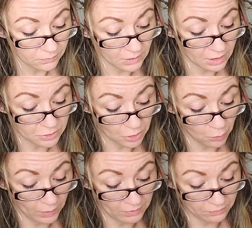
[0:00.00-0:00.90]
It's our
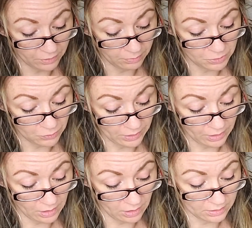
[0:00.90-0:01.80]
wavering between
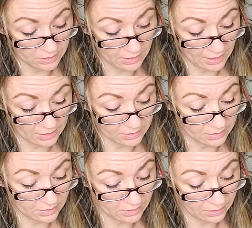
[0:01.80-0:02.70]
gods that has us
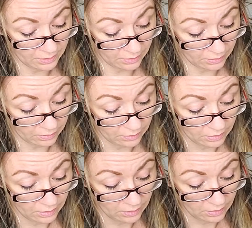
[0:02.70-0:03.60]
sinking.
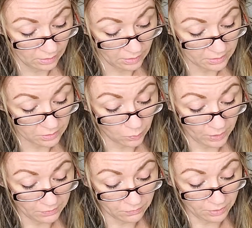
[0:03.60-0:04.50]
It's the
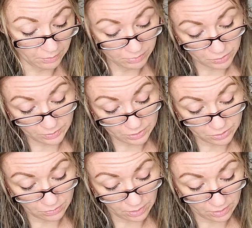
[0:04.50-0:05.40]
wavering between
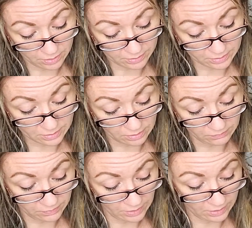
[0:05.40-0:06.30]
two gods of
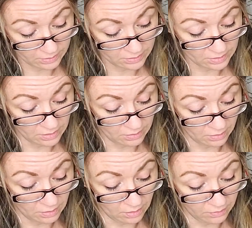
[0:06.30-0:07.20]
things and the
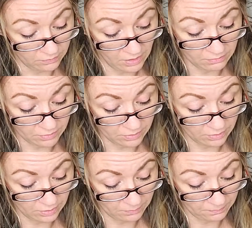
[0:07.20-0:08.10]
God of
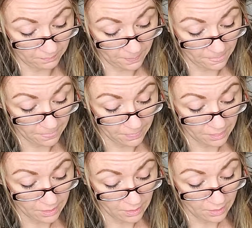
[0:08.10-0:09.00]
everything.
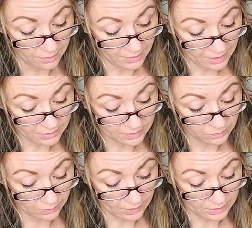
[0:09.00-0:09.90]
That's
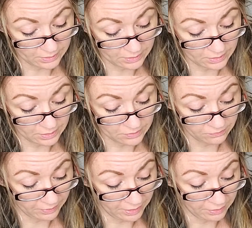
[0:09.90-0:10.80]
what has us
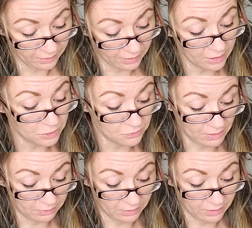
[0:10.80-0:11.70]
flailing and
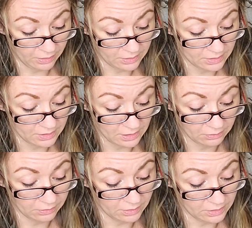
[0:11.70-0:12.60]
drowning,
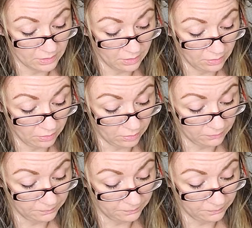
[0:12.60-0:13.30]
soundless in it all.